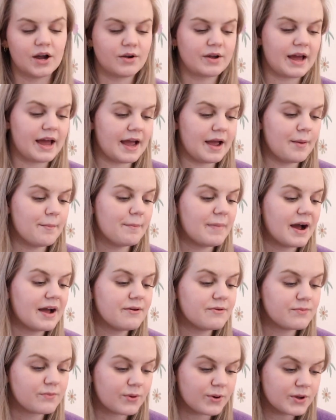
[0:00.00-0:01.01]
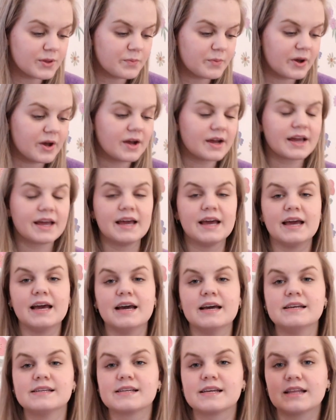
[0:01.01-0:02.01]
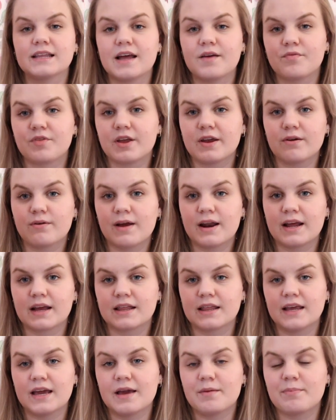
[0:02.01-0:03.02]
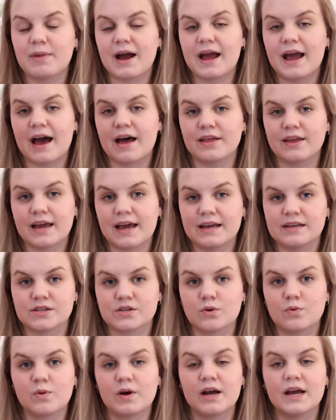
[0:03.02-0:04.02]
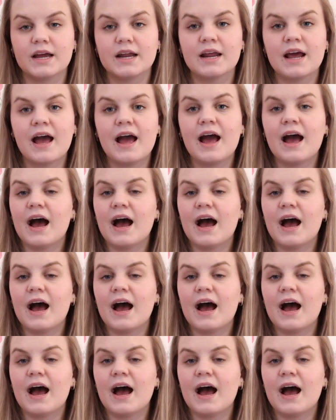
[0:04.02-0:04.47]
Okay, my 4th book is Love Theoretically by Ali Hazelwood.